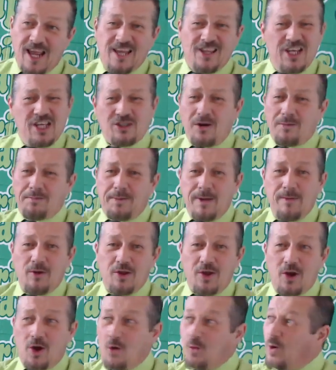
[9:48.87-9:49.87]
These are people
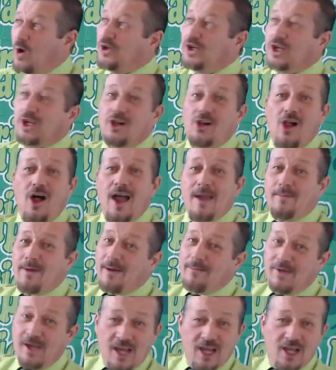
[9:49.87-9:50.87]
that are willing to climb
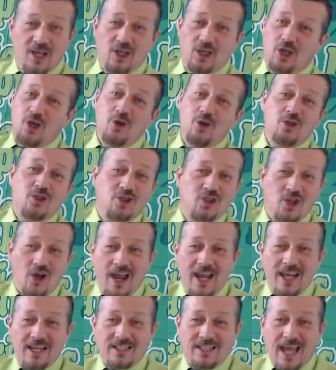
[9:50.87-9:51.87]
up huge
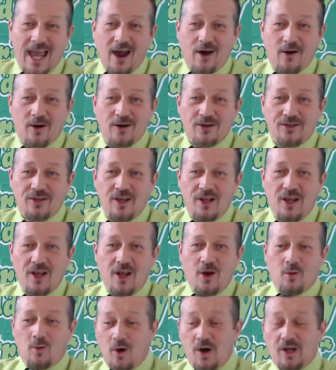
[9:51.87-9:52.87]
giant towers,
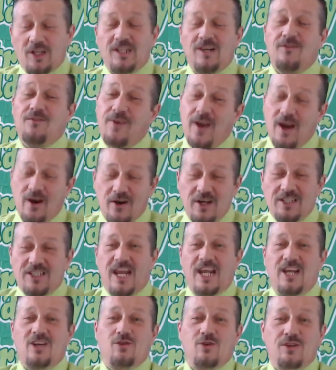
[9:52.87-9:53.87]
work in very
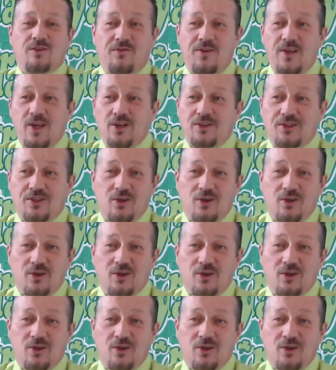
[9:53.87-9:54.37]
dangerous fields.